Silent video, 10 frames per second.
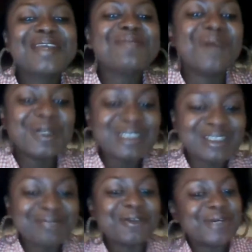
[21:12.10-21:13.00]

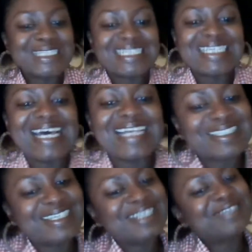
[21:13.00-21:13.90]
multiple
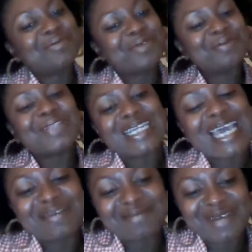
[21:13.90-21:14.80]
personalities from people that
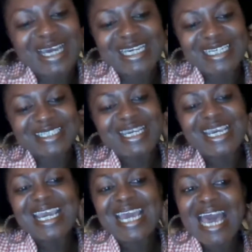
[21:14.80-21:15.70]
I admired.
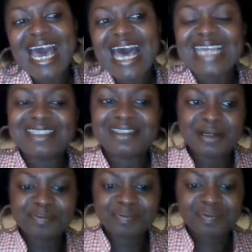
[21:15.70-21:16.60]
And
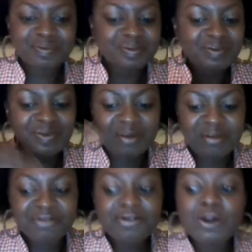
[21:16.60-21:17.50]

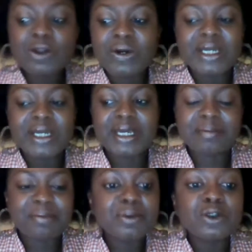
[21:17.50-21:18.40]
before long,
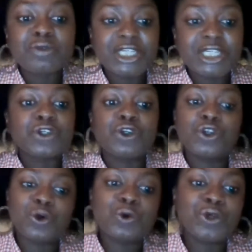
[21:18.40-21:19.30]
people really don't
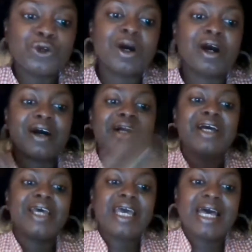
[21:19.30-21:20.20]
know who you are.
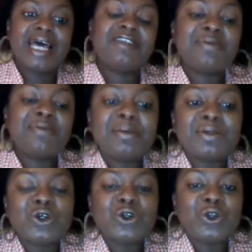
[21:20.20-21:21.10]
And if people
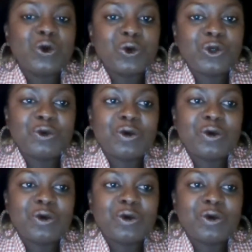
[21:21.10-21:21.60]
don't know who you